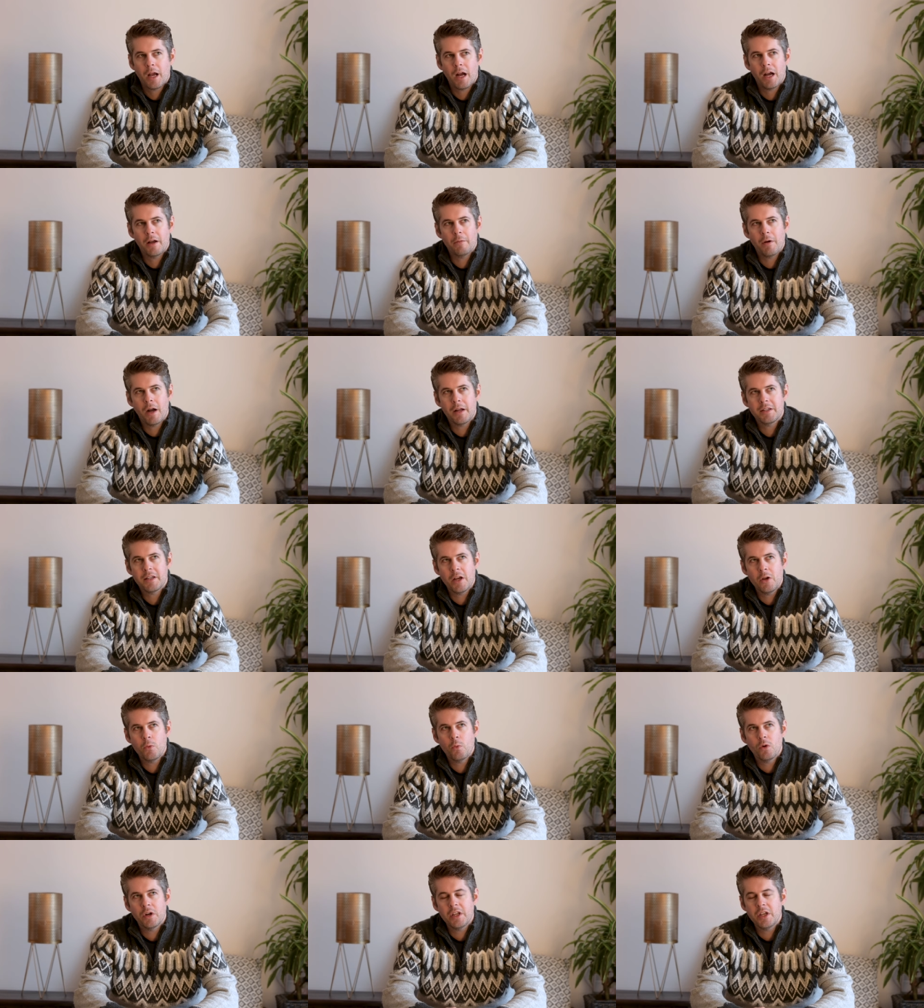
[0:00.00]
I, I
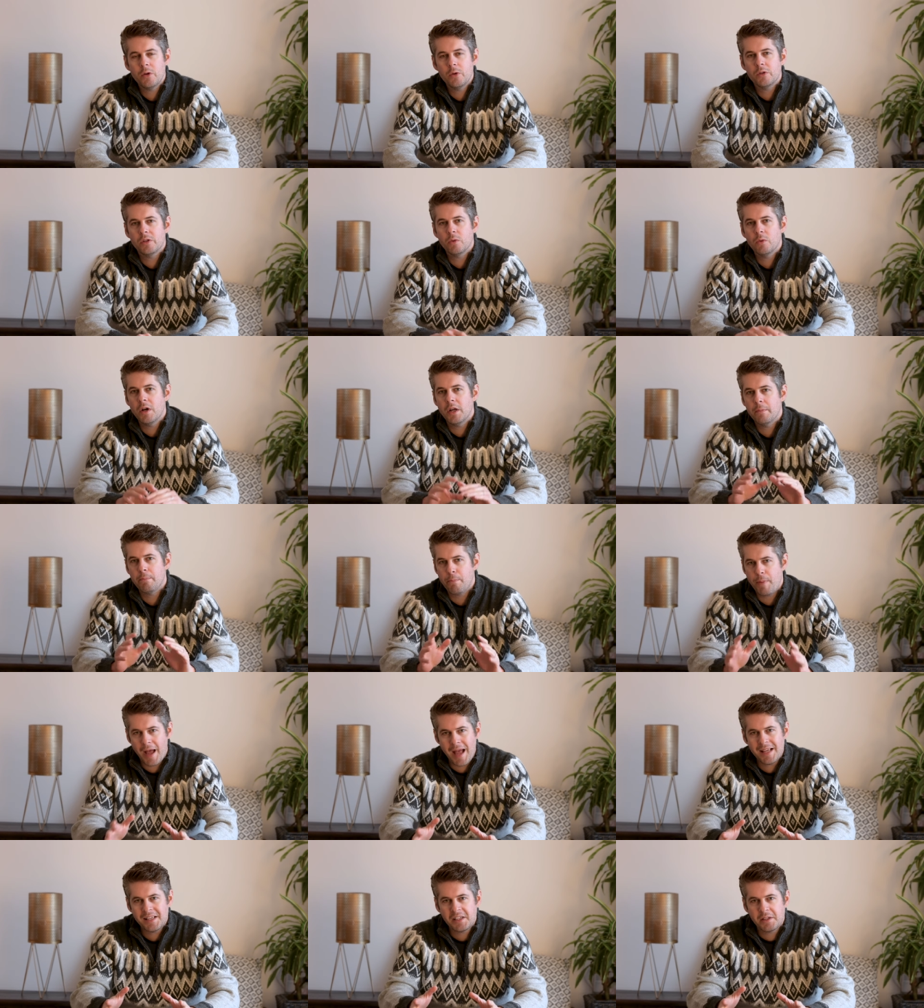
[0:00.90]
don't want to use the word
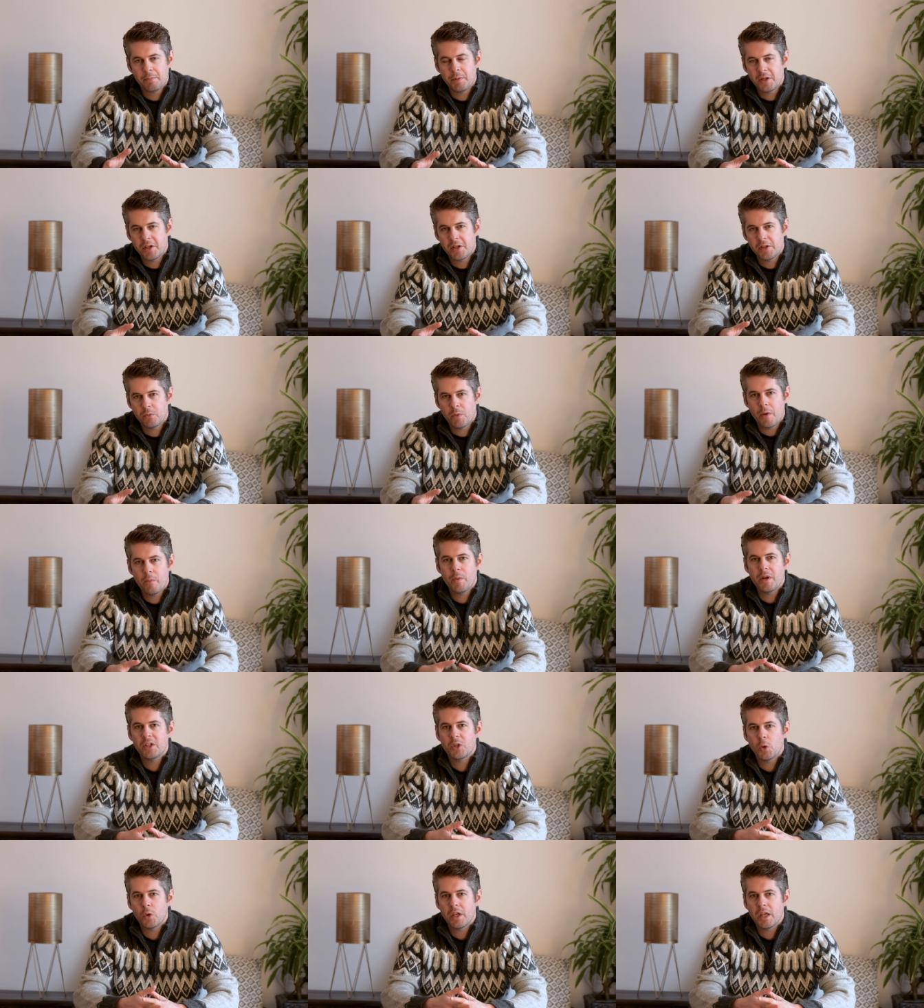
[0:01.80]
best because when
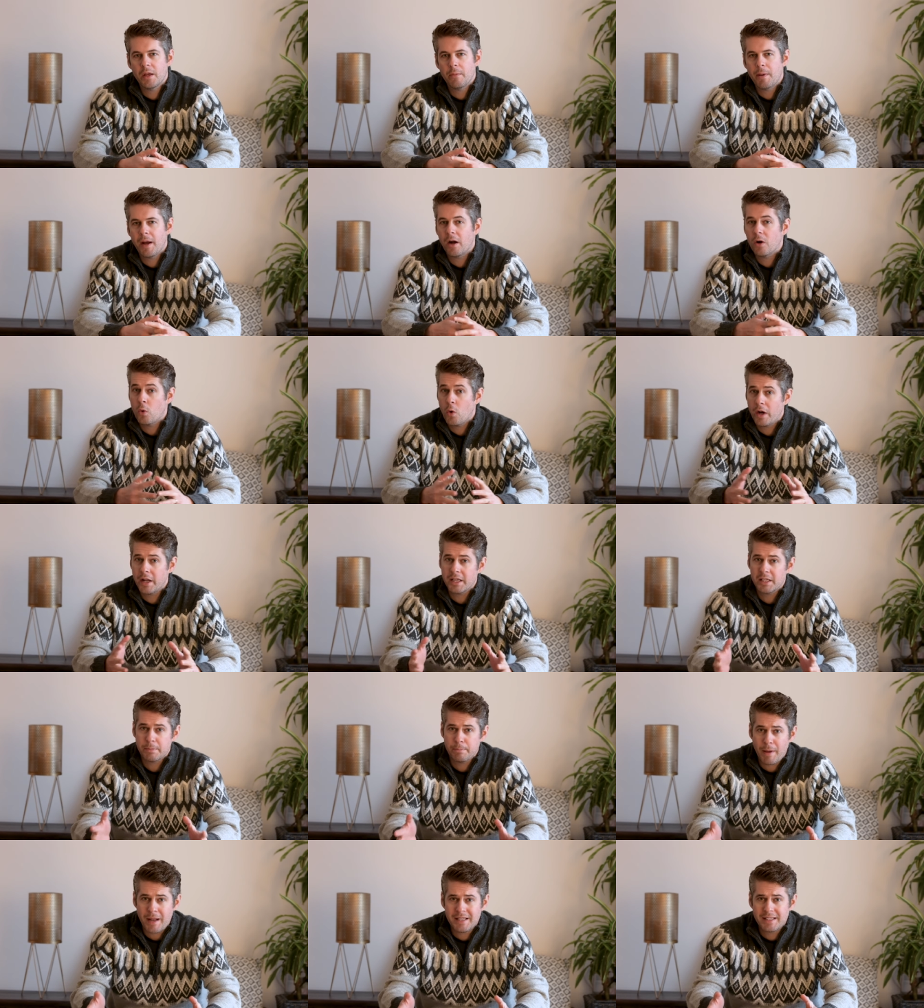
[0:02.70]
we're talking about quite
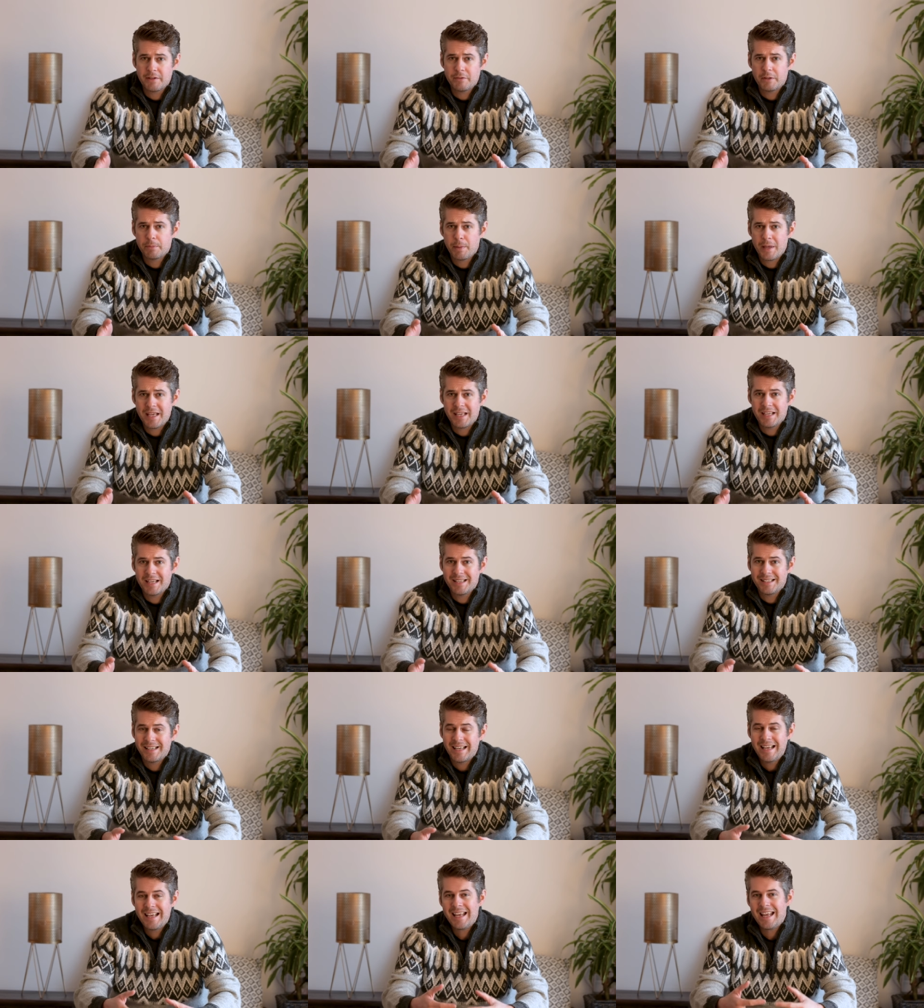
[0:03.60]
expensive
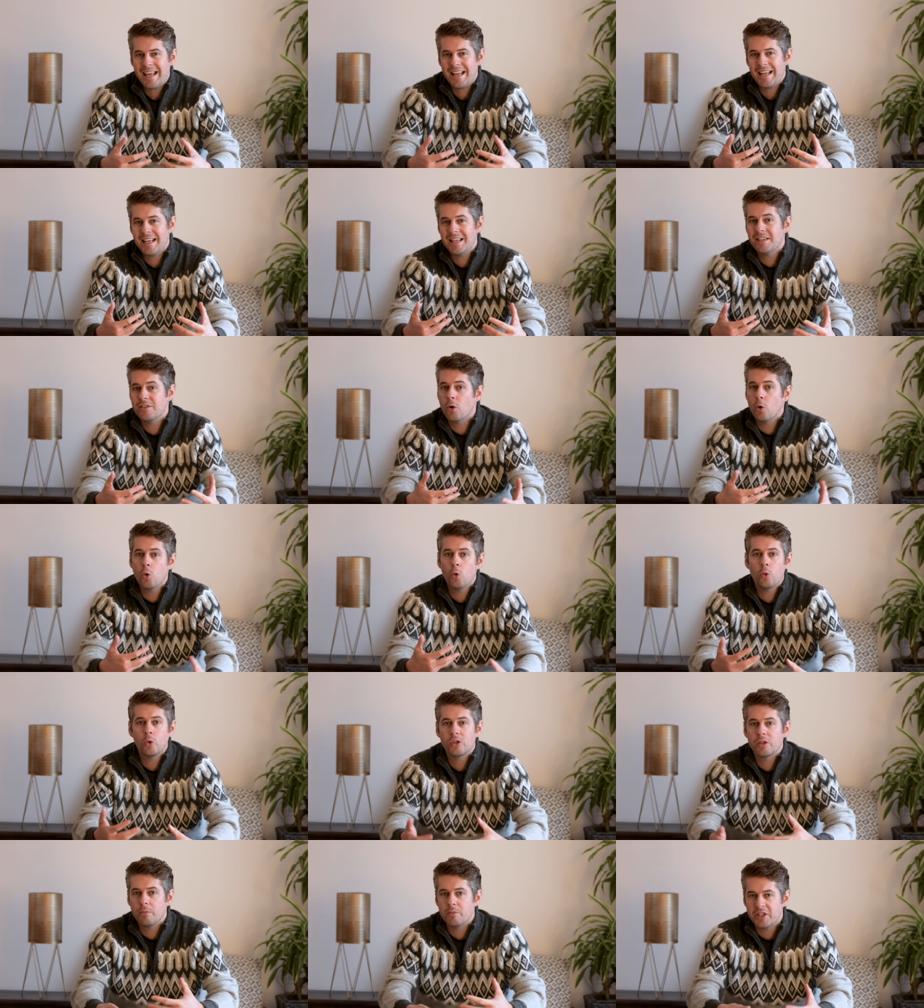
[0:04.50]
speakers, it is
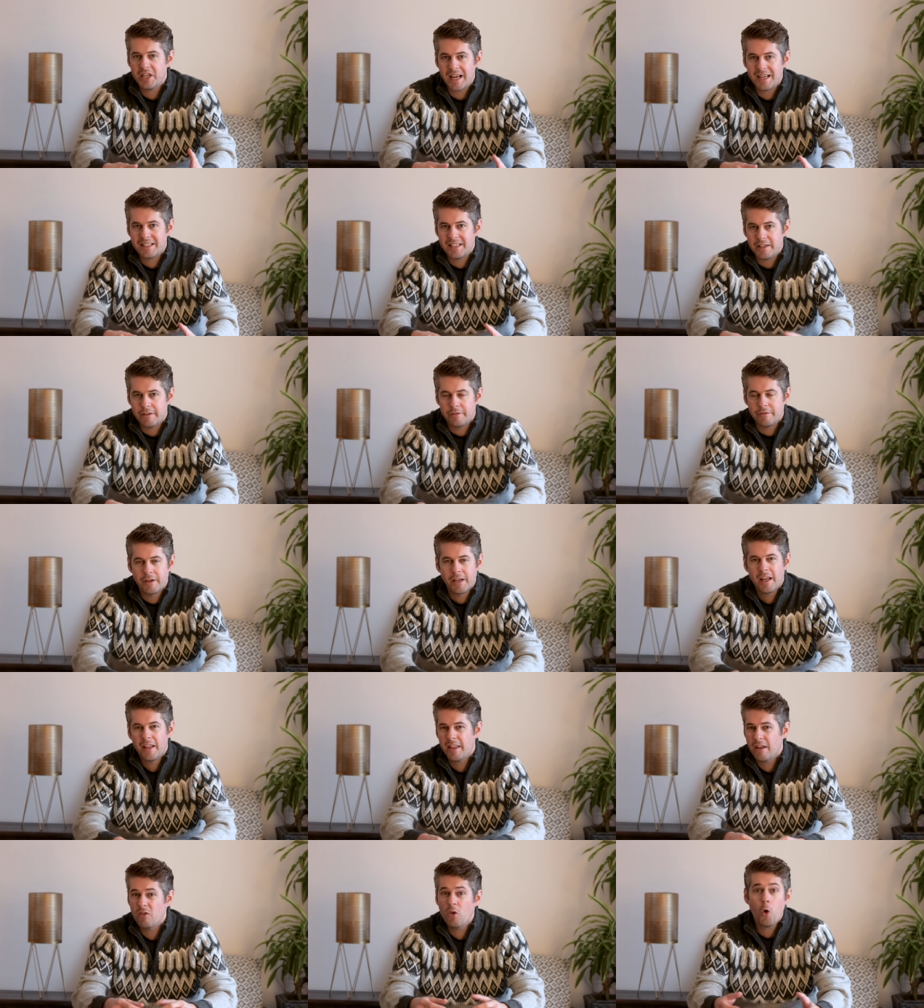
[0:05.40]
all subjective.
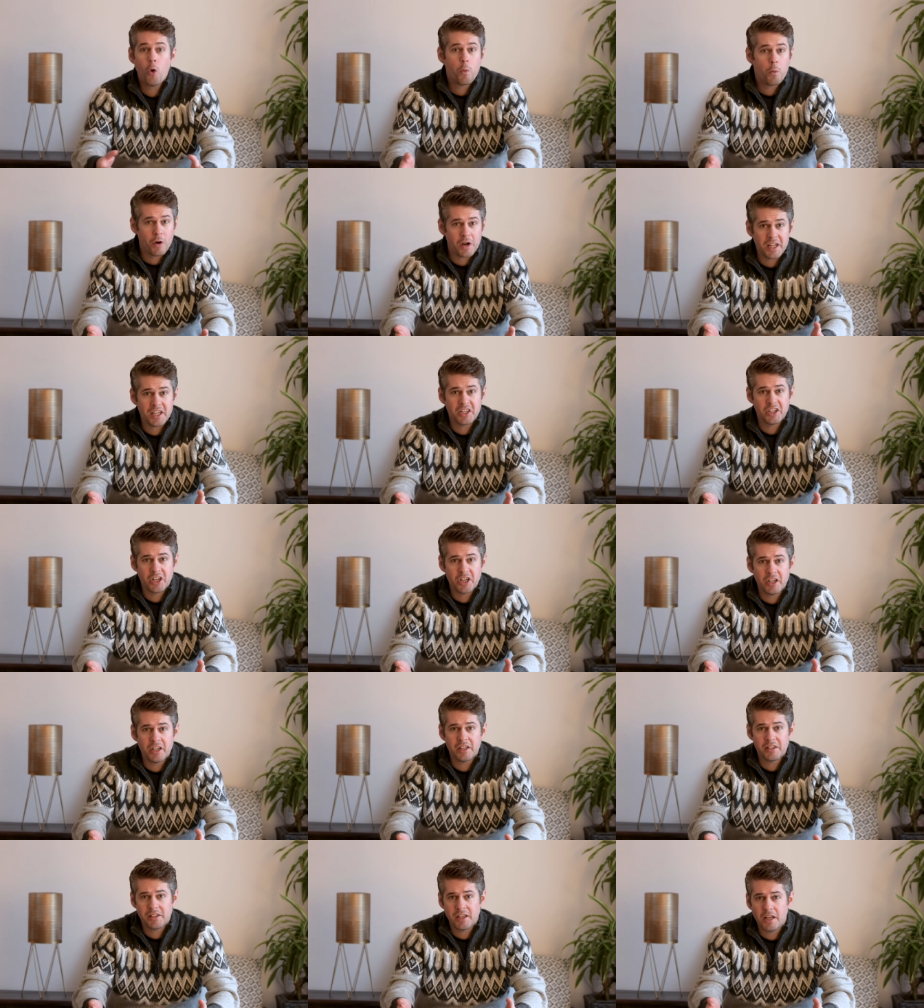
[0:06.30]
They're all pretty
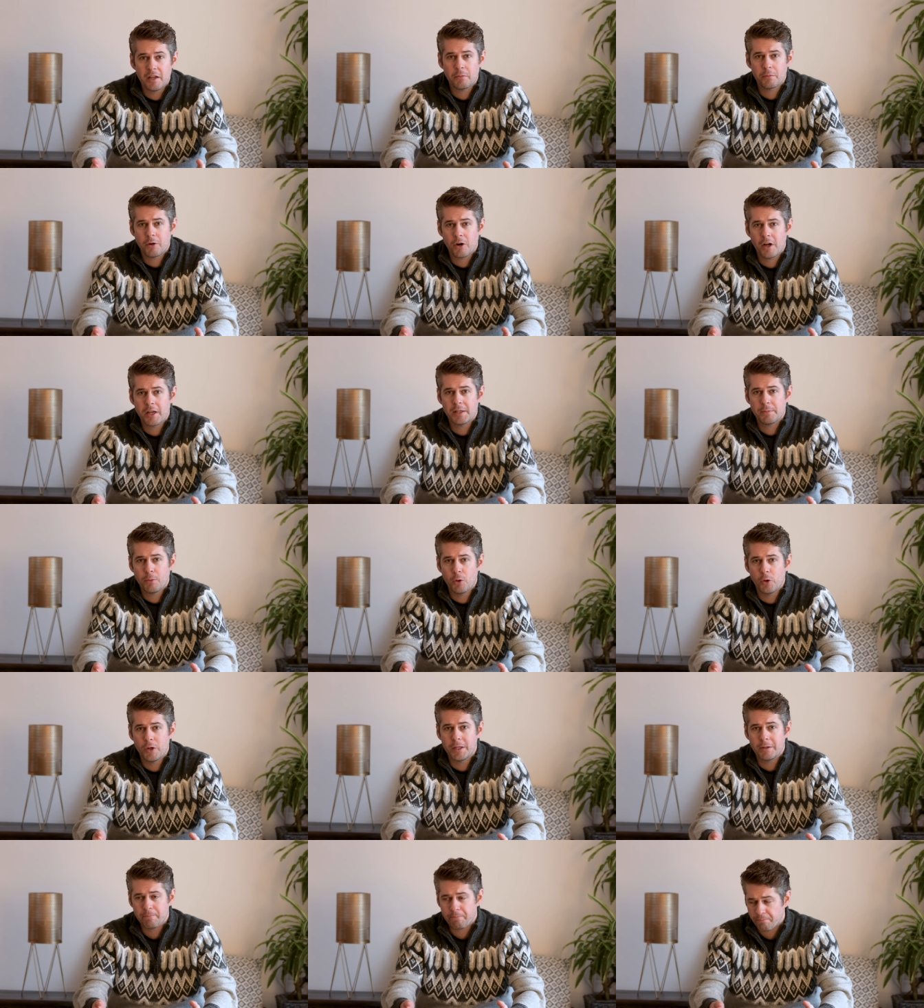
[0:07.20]
good at a certain price
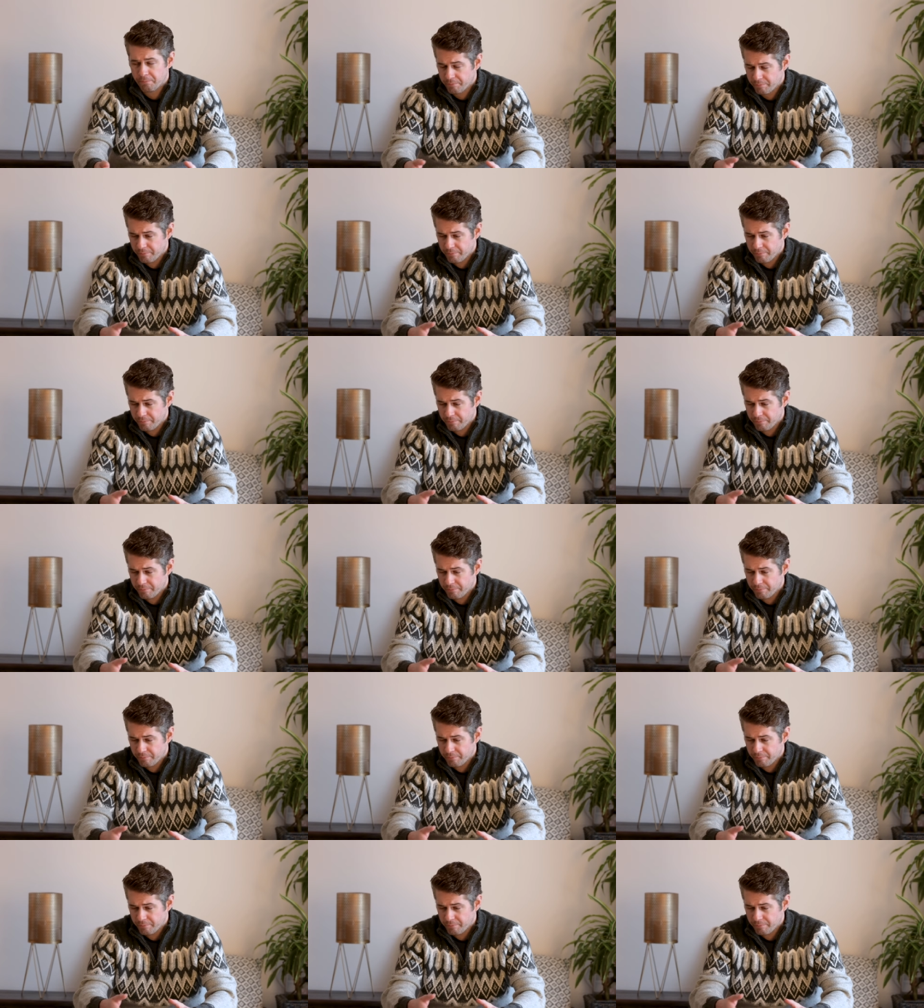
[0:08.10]
point